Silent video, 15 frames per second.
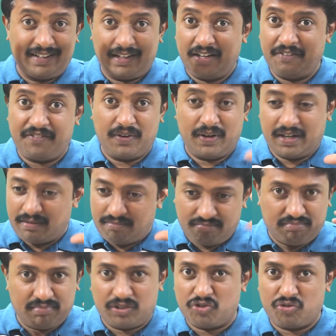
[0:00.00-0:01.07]
If you
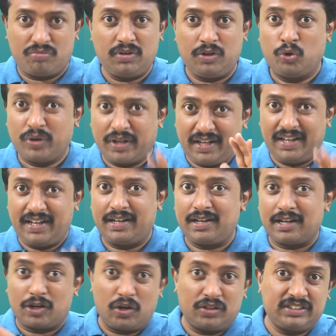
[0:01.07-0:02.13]
are looking at
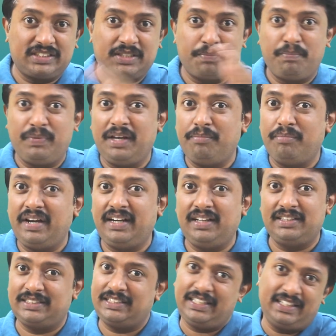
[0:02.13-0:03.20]
a concept being made
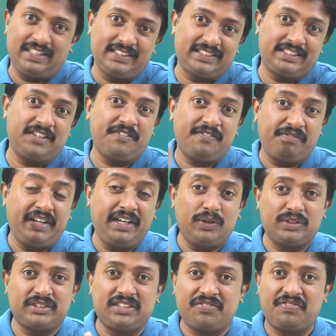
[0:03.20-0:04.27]
easy, this
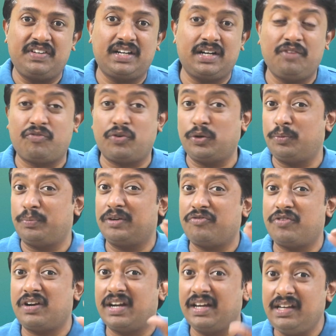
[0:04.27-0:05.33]
video is definitely for you. But
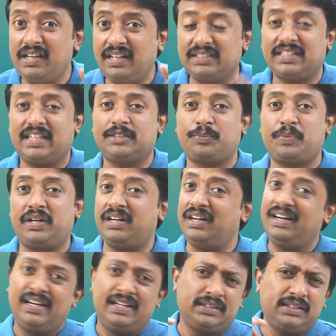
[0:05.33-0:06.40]
for an IAS
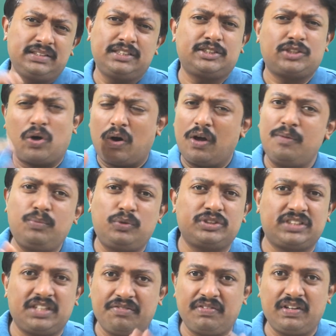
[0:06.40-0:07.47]
aspirant, this is
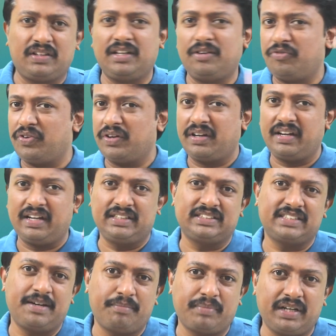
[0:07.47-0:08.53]
almost everything for your
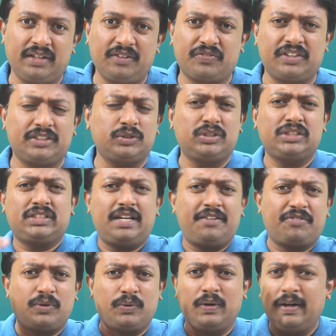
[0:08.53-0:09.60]
exam, my dear friends. You just
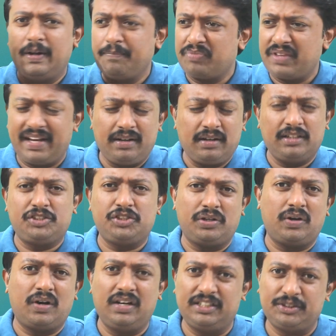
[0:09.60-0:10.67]
have to enrich your
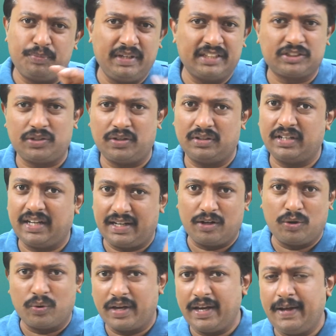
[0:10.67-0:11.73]
knowledge based on that.
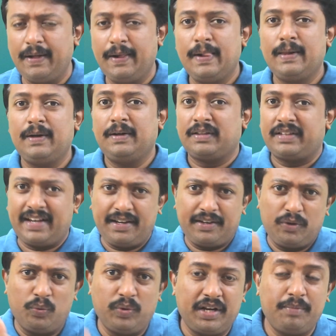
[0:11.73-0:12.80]
Okay,
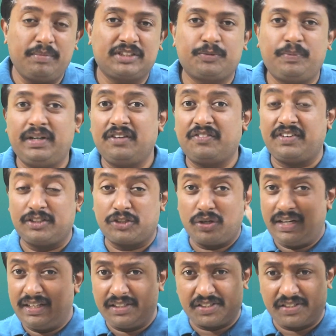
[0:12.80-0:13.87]
thank you very much, my dear friends. So
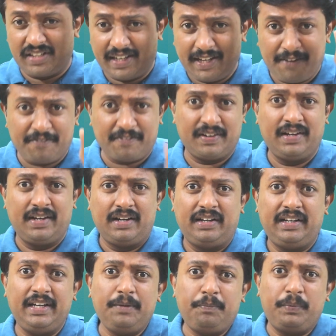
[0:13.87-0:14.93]
let's dive
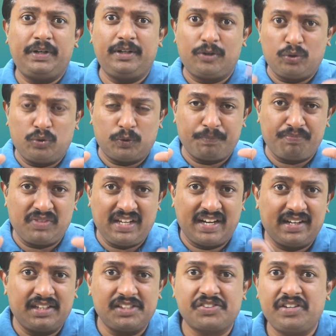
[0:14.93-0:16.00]
deep into the
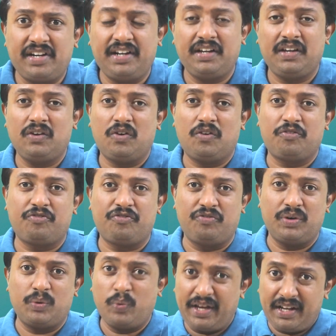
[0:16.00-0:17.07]
understanding of
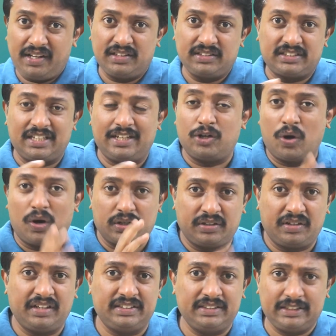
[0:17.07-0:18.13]
various
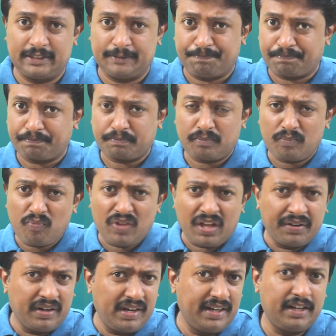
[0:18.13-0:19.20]
doctrines
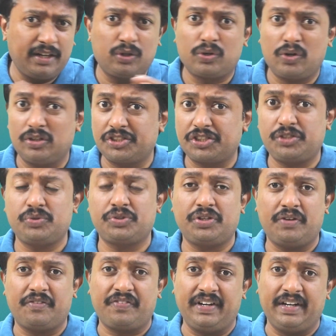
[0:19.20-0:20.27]
related to
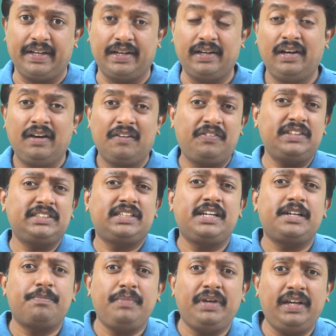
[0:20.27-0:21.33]
Constitution of India. First,
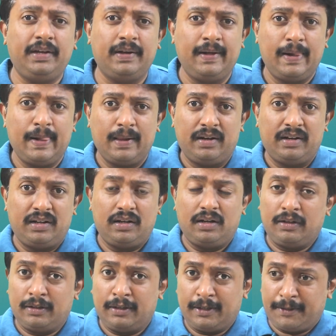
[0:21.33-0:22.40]
let me
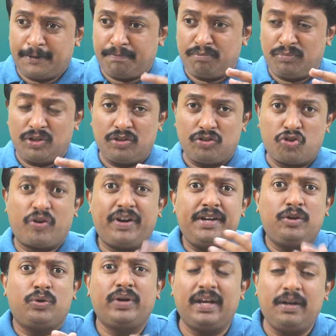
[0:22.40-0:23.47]
try
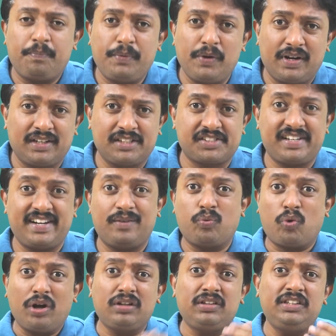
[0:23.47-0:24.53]
to help you understand
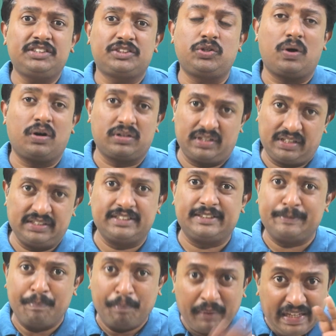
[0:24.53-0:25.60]
what these
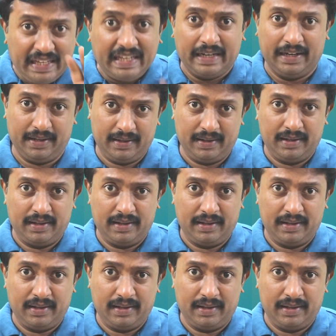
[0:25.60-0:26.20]
doctrines mean.